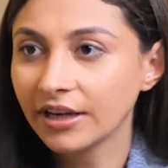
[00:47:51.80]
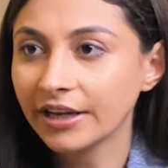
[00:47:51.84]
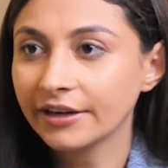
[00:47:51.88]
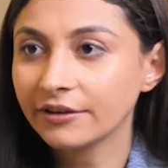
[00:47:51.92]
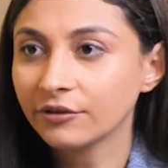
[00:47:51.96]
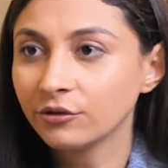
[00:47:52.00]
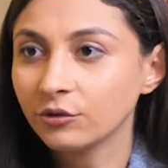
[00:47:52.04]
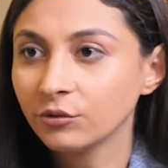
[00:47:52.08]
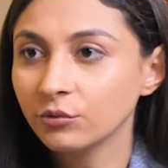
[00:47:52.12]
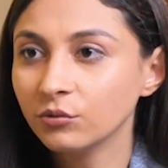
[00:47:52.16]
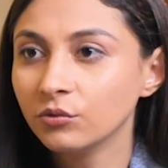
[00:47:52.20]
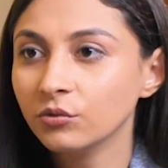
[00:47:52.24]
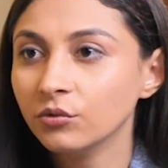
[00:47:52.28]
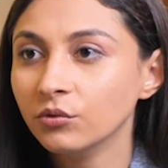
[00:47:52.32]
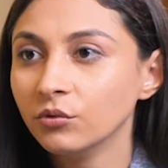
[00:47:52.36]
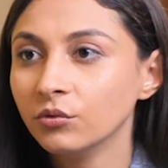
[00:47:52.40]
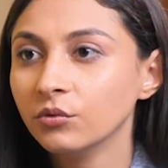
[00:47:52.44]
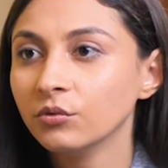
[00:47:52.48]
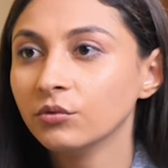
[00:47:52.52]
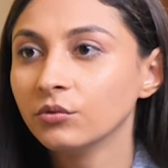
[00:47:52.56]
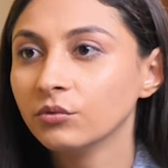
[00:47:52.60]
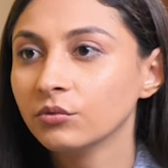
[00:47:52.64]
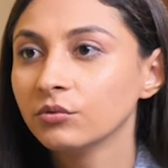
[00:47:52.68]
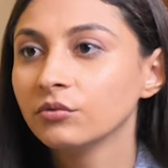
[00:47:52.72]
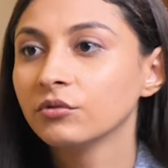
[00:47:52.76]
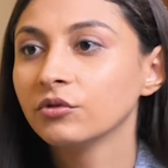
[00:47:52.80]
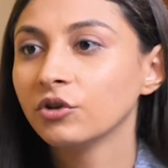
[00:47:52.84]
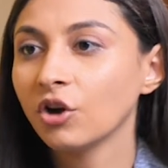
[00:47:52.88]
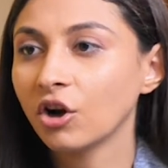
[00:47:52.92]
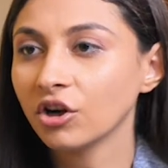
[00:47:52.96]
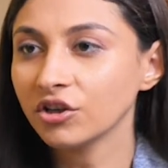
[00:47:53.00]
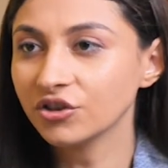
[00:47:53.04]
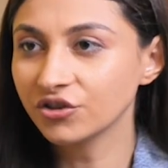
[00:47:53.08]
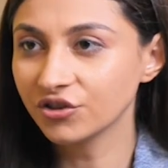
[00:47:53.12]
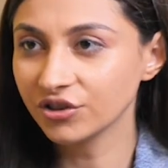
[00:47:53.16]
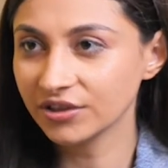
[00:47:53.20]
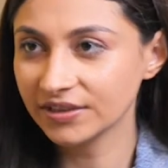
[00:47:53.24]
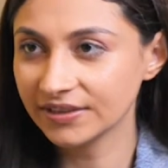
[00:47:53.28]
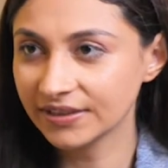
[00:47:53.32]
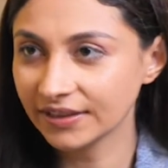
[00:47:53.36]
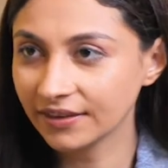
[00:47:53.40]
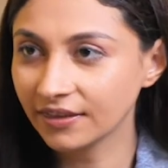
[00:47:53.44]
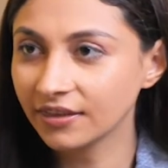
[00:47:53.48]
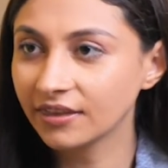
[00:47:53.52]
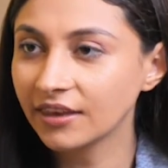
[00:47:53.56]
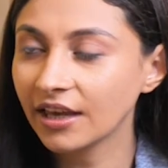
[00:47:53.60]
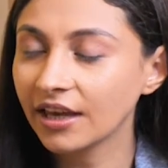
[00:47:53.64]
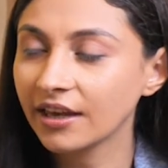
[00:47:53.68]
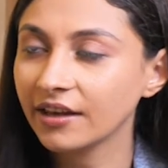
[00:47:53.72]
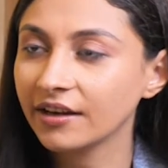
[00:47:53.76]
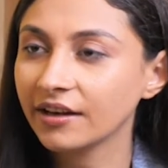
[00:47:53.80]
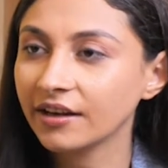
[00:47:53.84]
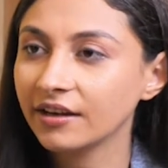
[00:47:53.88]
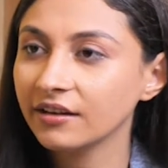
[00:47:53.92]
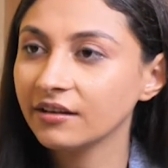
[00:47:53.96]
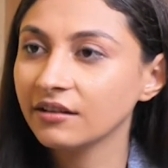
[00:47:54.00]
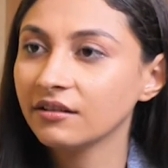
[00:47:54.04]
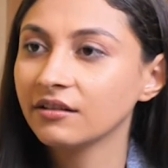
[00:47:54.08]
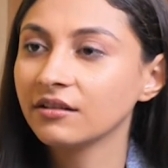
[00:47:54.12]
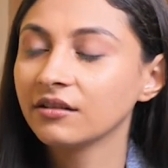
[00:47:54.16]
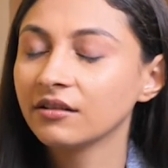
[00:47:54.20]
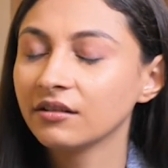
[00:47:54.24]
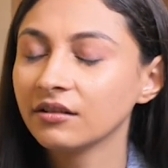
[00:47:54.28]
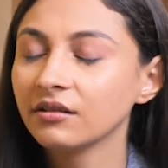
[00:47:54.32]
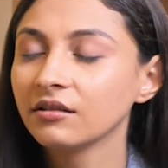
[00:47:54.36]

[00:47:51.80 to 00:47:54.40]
Like to not just sit there and